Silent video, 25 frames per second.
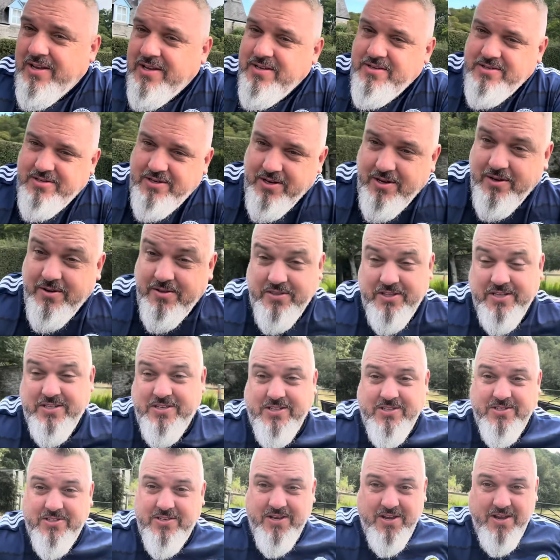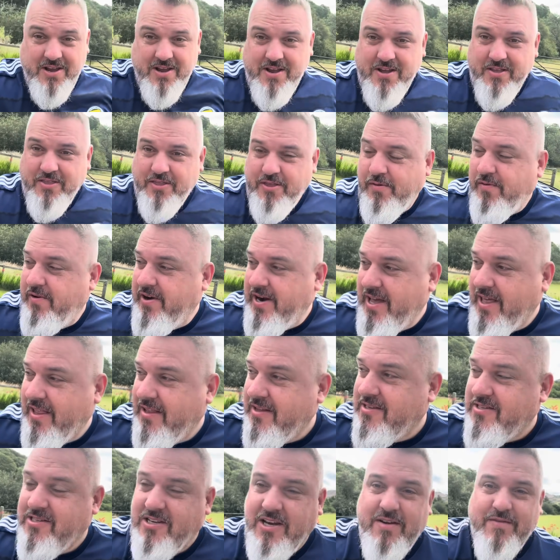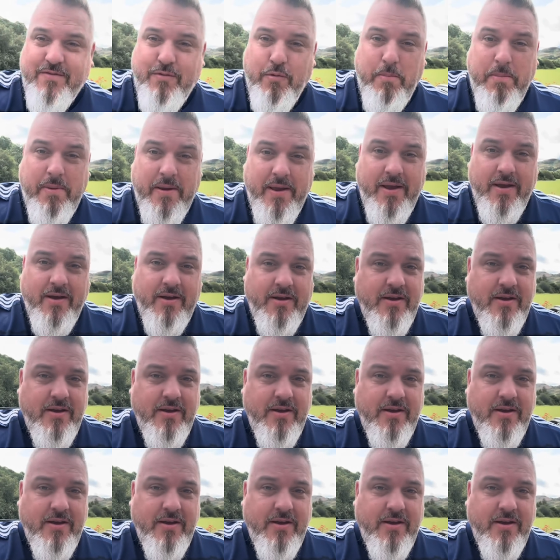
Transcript: So this is the reality of up here.